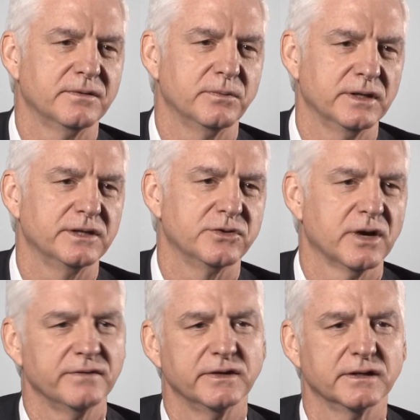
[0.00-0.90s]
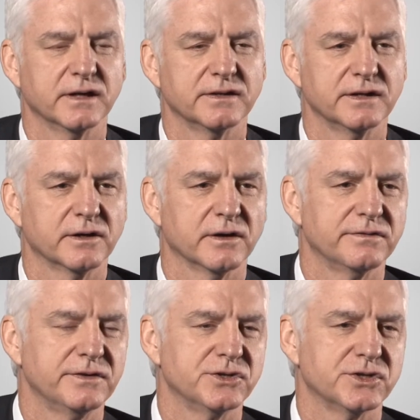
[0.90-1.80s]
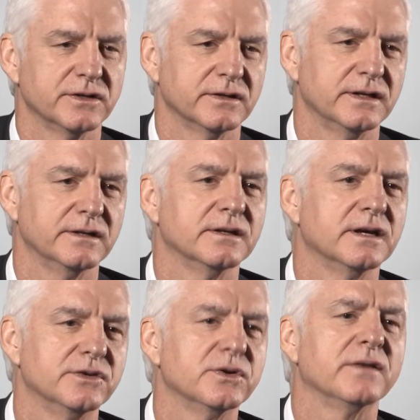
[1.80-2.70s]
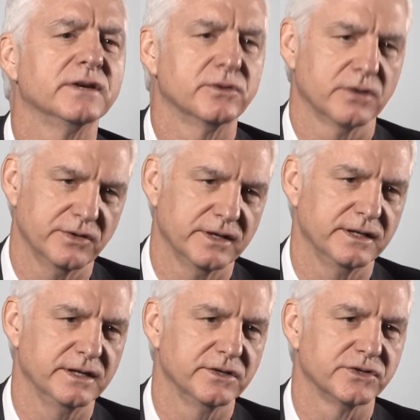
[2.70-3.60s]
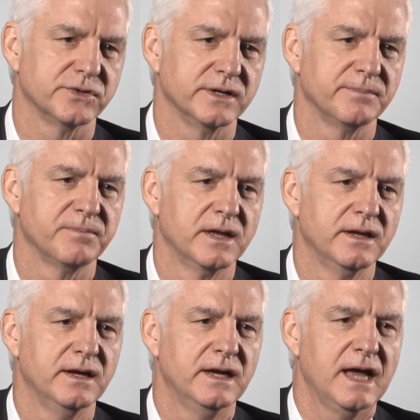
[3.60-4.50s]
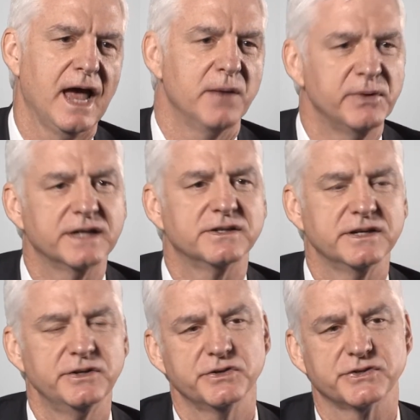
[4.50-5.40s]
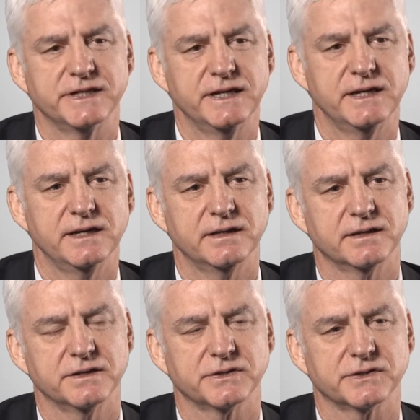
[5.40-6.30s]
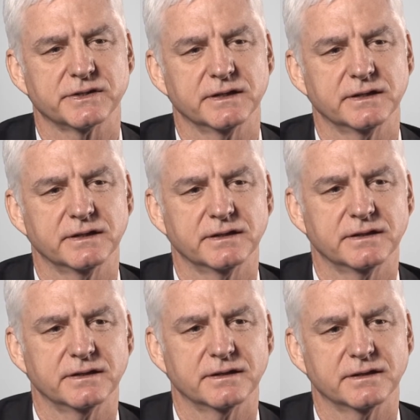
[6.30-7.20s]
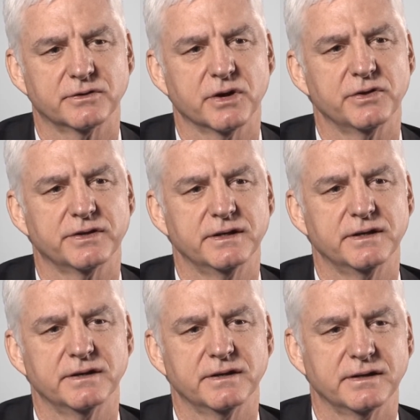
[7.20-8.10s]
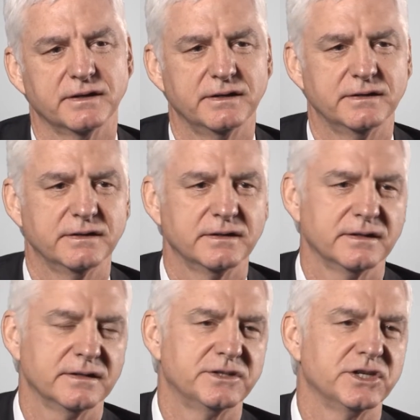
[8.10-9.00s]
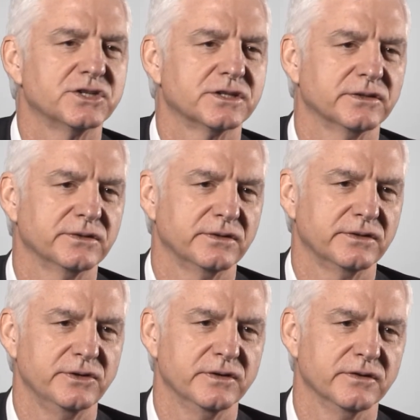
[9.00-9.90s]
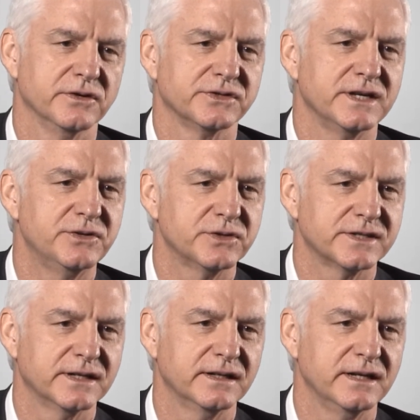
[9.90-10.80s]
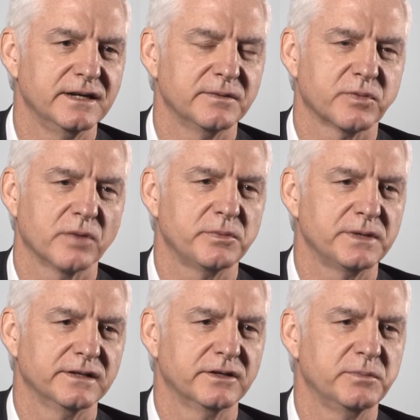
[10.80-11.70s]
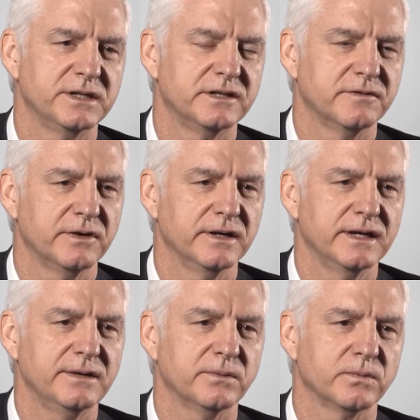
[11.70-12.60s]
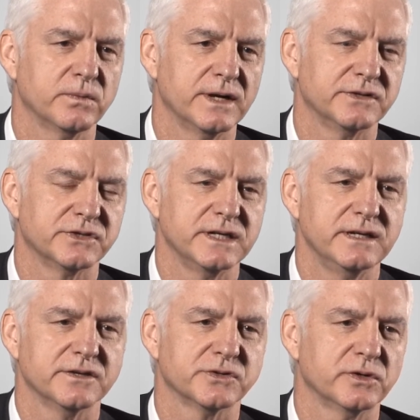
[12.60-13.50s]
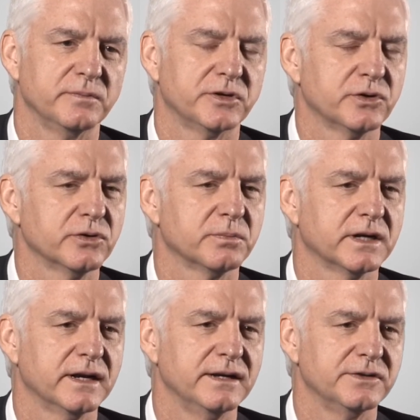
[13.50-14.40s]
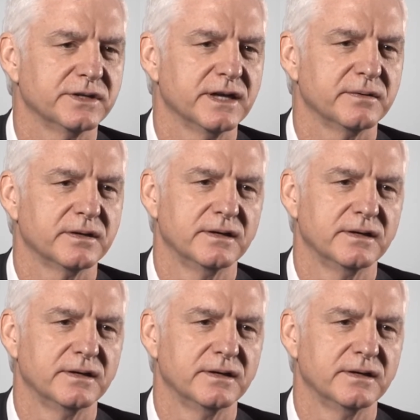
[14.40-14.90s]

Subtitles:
really driving, I think, our future and driving growth in the industry. And we continue to see this growth in the digital universe. Interestingly, probably a little bit differently, we had seen the sort of pure play internet